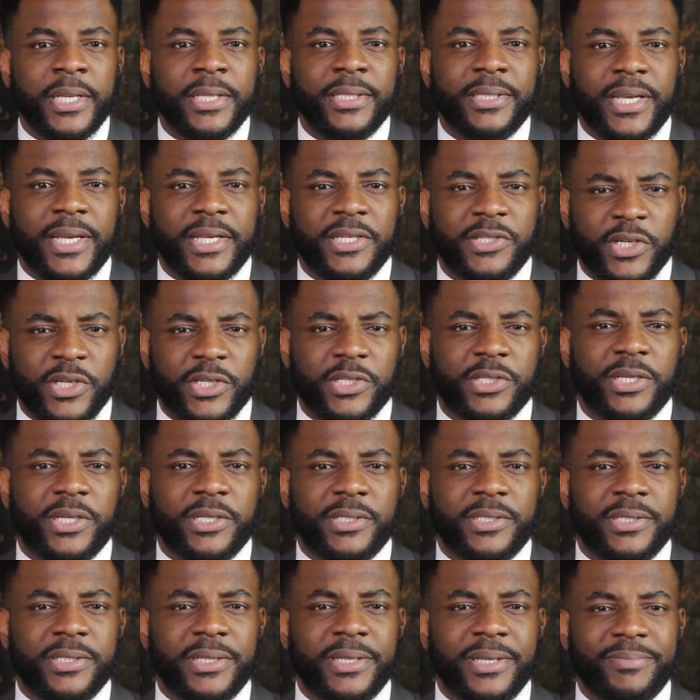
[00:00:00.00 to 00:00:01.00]
there's just
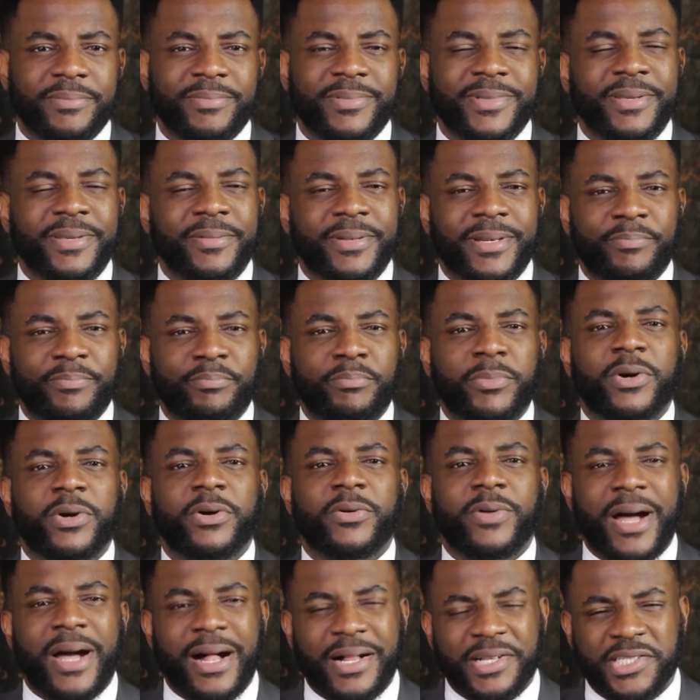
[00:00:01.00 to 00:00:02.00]
that the
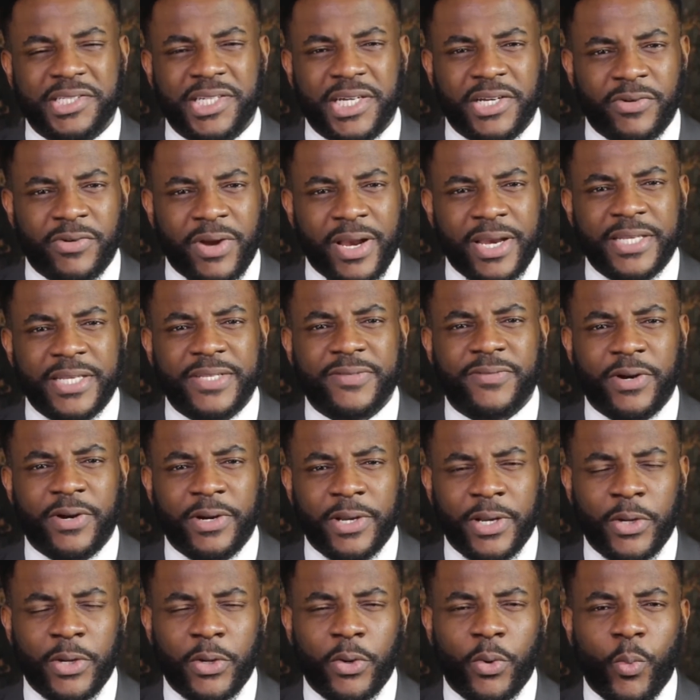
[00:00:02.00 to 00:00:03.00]
morale generally is
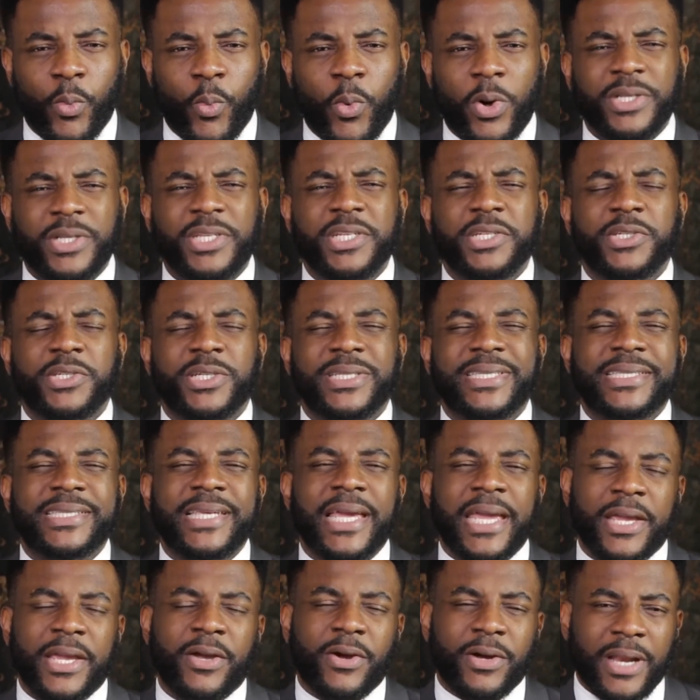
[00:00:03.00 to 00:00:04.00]
very low. What is your
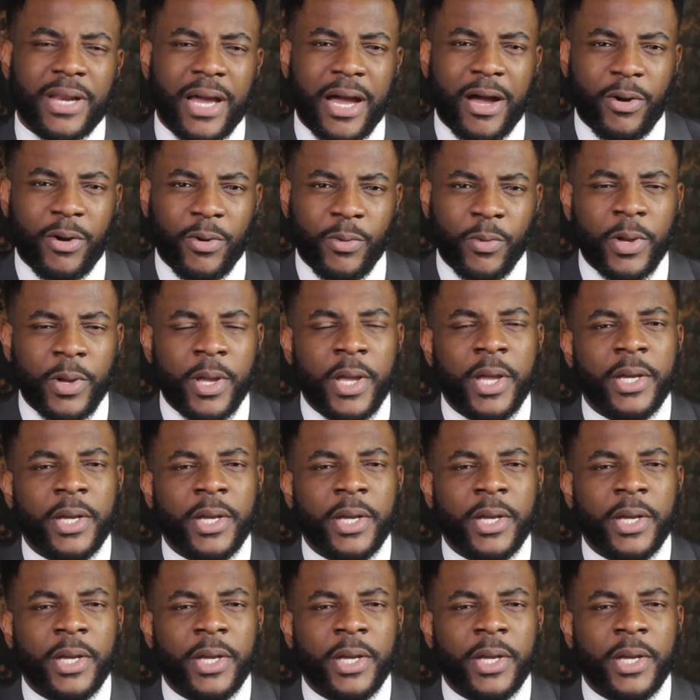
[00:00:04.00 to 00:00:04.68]
take on how